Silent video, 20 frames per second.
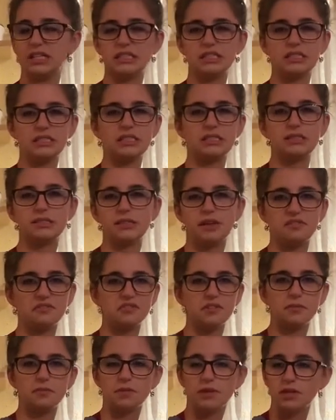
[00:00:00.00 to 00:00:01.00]

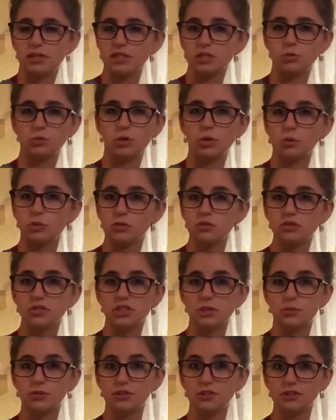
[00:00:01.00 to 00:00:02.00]
7 minutes we will
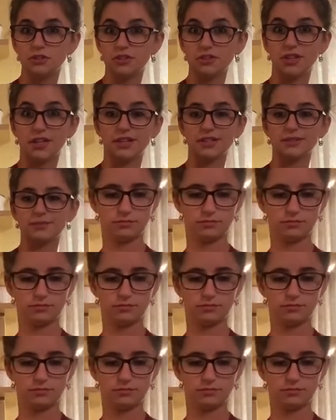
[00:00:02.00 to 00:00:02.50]
see what they look like.